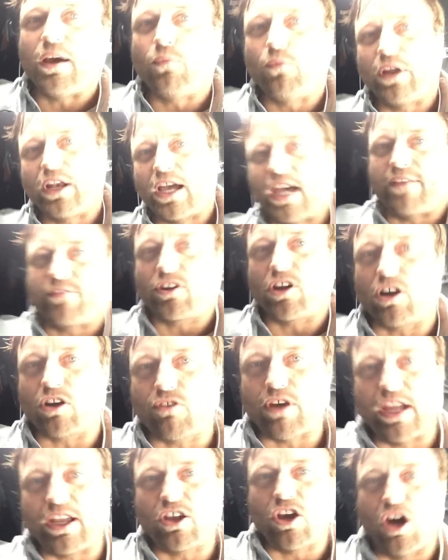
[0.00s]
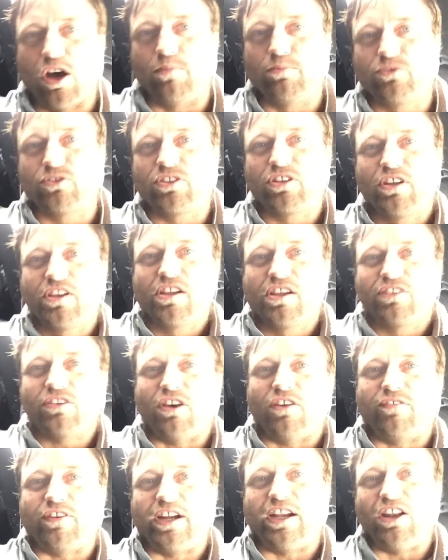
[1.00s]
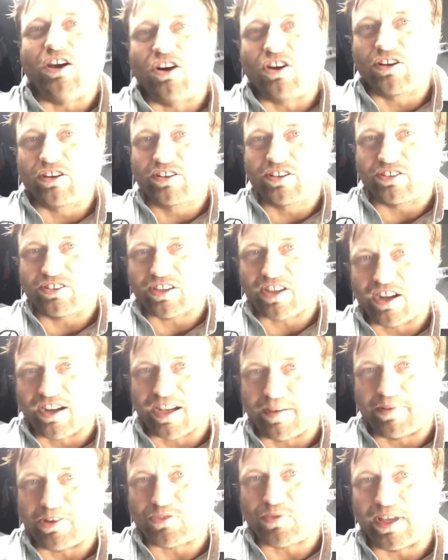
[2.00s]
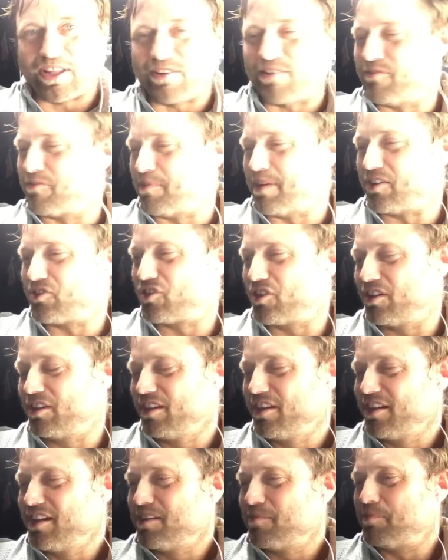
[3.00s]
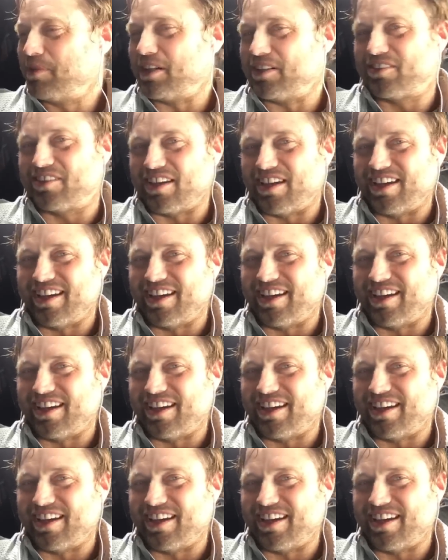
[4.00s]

When I haven't got great comms, not very long, because I can't get much weather information, but